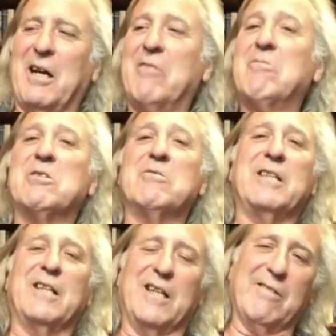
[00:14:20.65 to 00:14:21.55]
I was
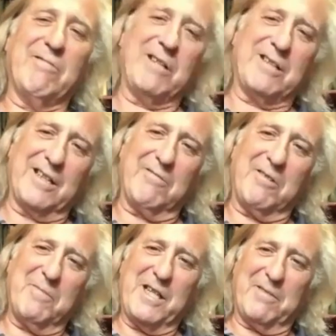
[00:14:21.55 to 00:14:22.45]
doing everything that
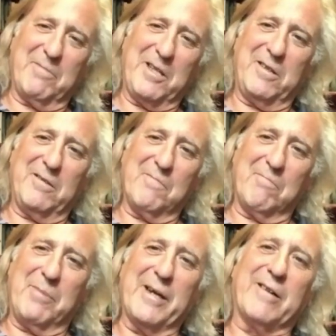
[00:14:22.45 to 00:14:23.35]
would make me
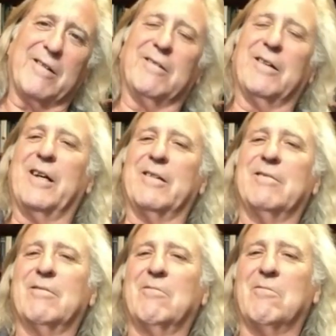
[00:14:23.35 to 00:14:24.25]
better at
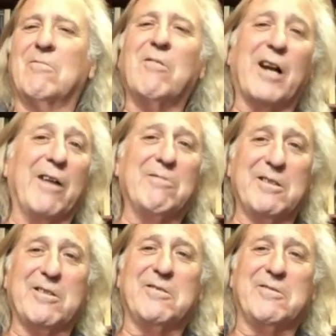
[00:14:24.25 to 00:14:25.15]
what I
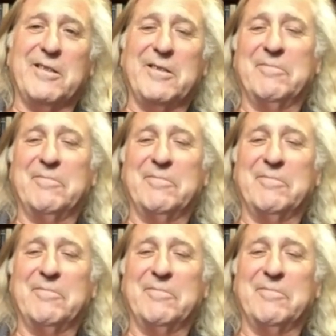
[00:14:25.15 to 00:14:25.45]
was doing.